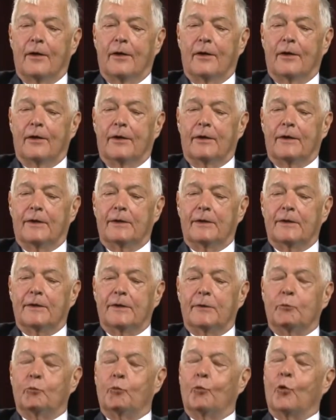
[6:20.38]
Uh,
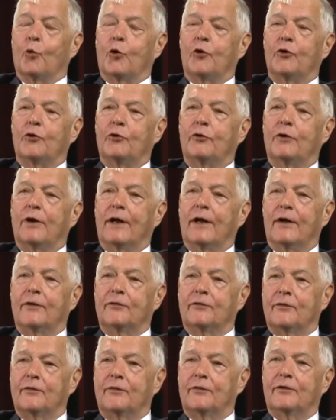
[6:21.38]
were you
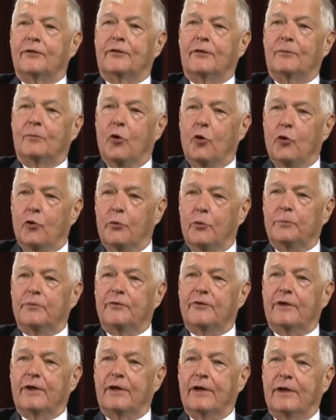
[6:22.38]
anxious to come home
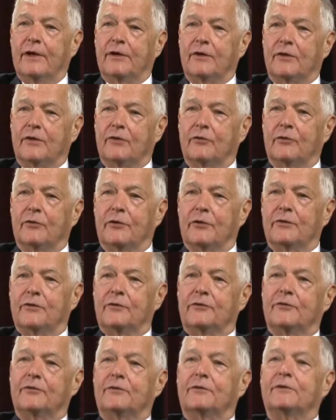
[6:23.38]
to Canada, or
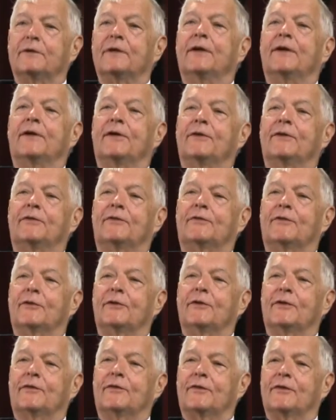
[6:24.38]
did you
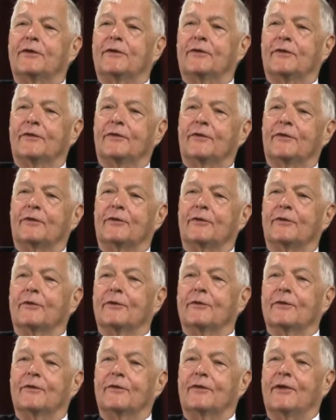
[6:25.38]
seriously
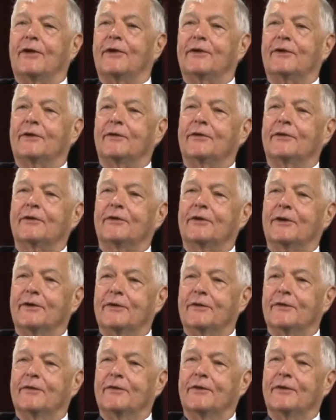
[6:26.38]
consider staying in the
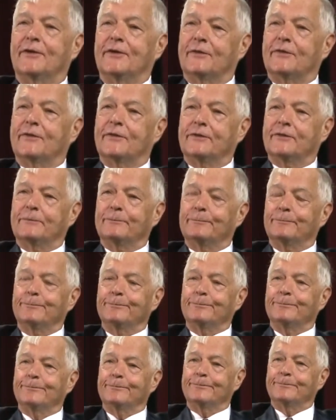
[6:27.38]
United States?
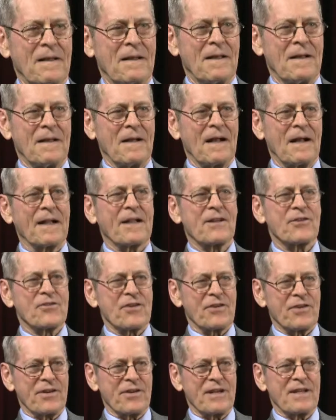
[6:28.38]
I
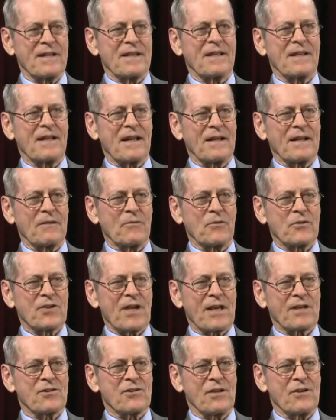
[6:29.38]
considered it. I was
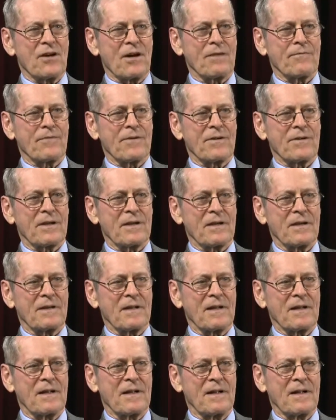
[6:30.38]
actually offered a
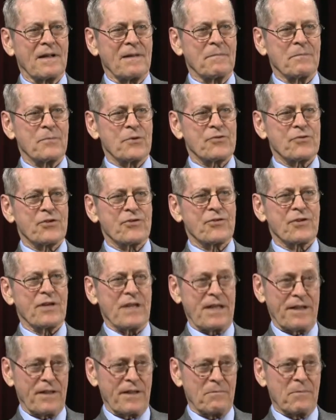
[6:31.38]
position
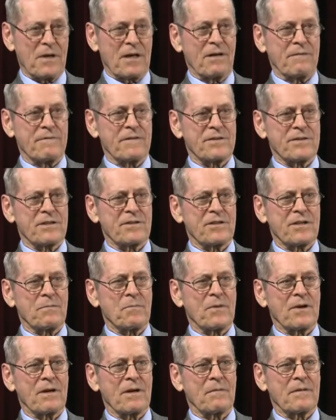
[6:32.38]
in the biophysics
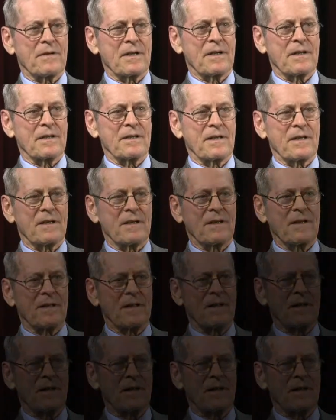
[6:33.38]
department at Yale.